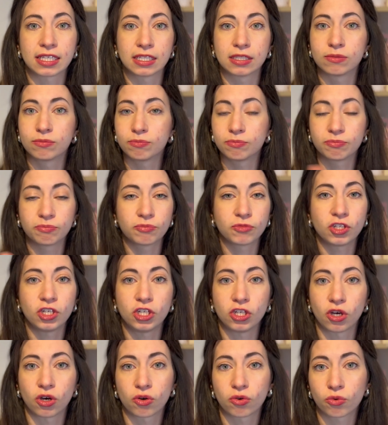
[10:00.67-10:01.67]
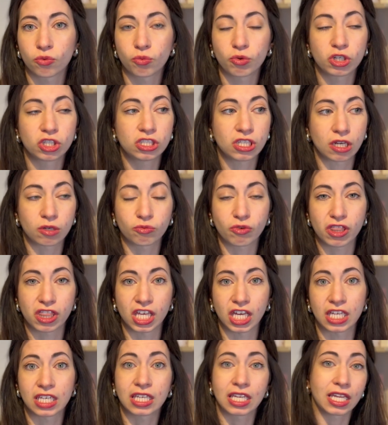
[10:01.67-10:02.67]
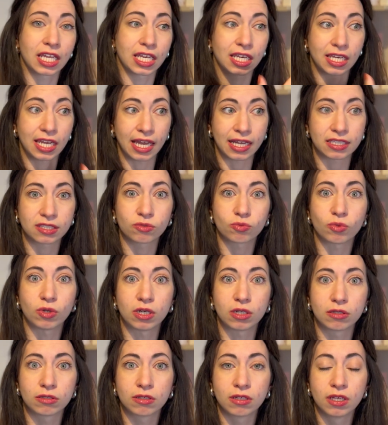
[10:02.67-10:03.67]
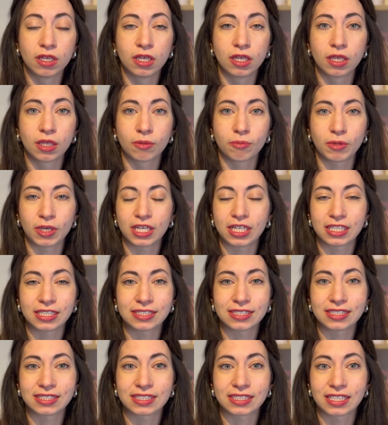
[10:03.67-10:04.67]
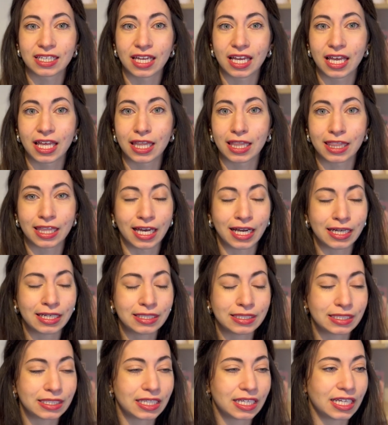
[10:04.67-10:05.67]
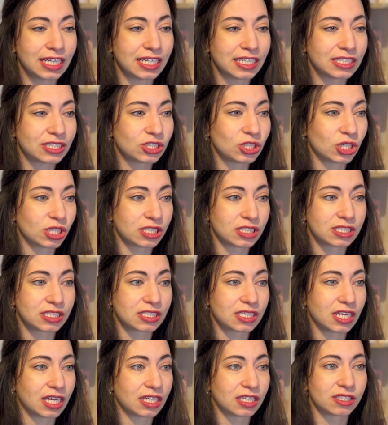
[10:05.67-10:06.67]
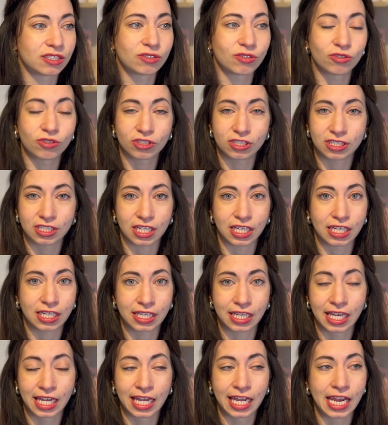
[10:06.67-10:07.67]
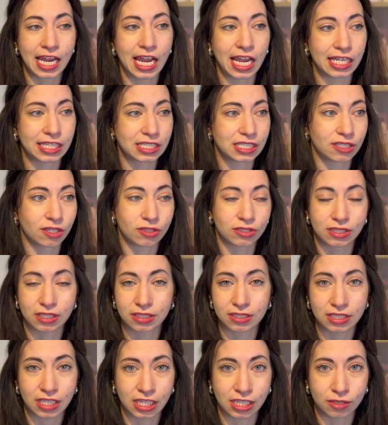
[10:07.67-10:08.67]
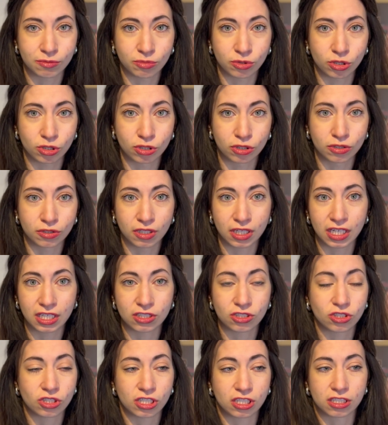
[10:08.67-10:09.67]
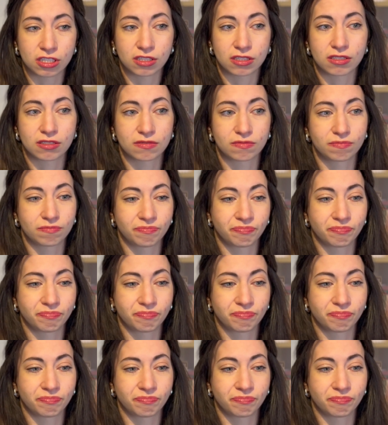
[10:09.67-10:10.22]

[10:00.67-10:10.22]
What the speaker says: and, we're done with it next one, because that is just exhausting. It's not sustainable. It's just,